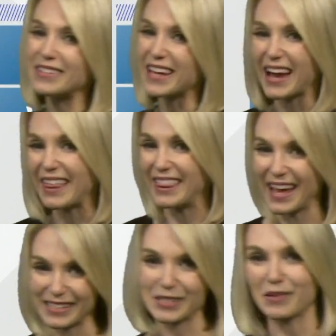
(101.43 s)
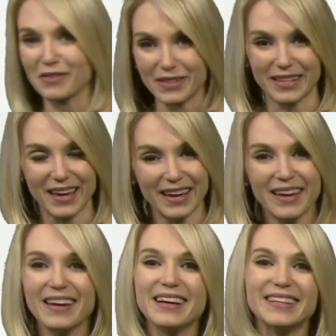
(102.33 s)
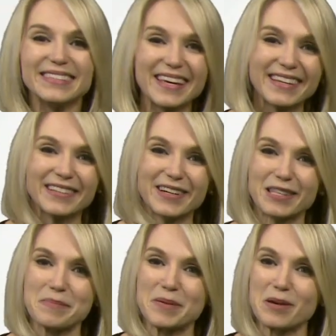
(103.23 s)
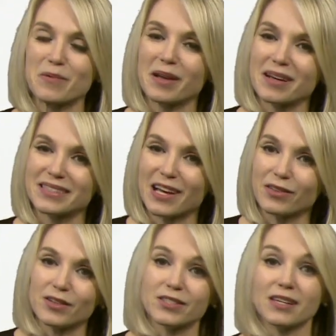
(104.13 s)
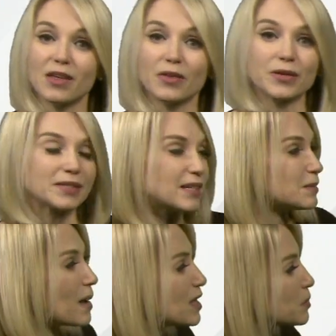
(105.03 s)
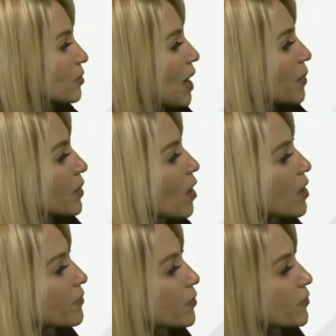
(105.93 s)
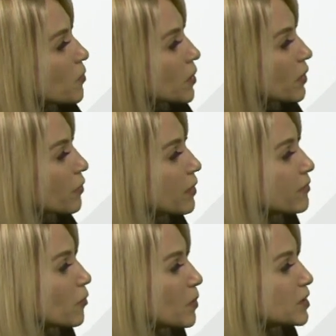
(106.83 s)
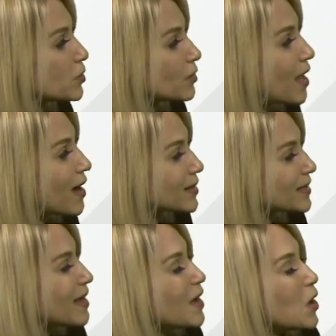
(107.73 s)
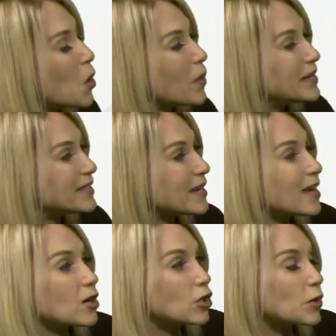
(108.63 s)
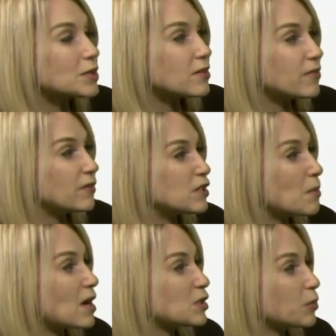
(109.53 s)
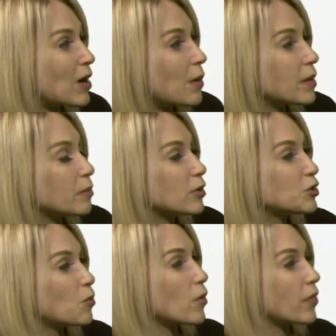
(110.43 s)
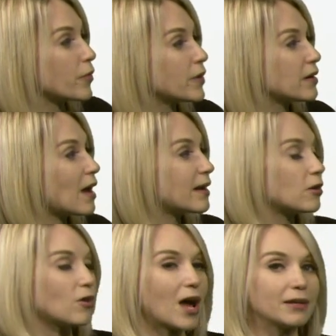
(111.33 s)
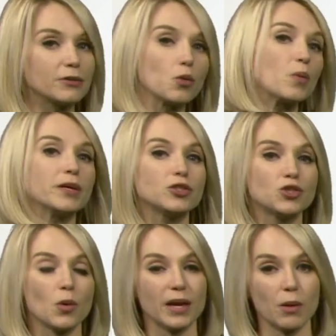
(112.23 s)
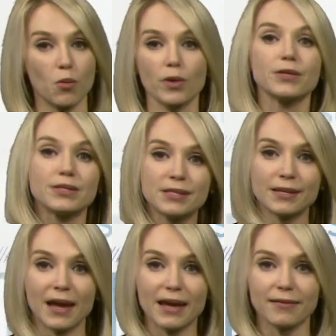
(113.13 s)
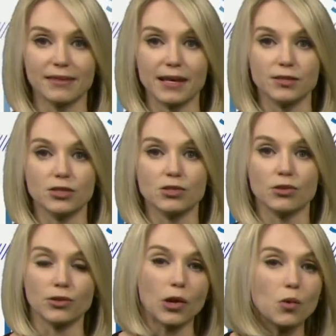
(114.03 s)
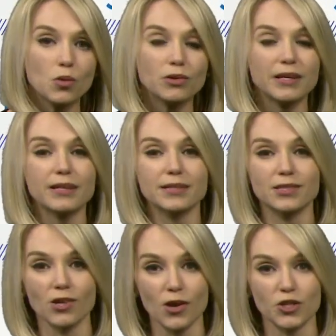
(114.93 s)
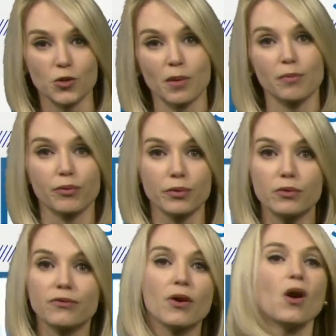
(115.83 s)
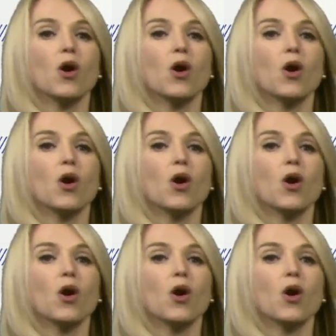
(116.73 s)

the deck, that sort of a thing. Taking a look at the peak wind gusts out there today, 36 miles per hour in Hartford, 43 for Windsor Locks. We did get close to 50 miles per hour in Bridgeport, 39 in Groton. The winds don't get worse tonight. They slowly start to improve.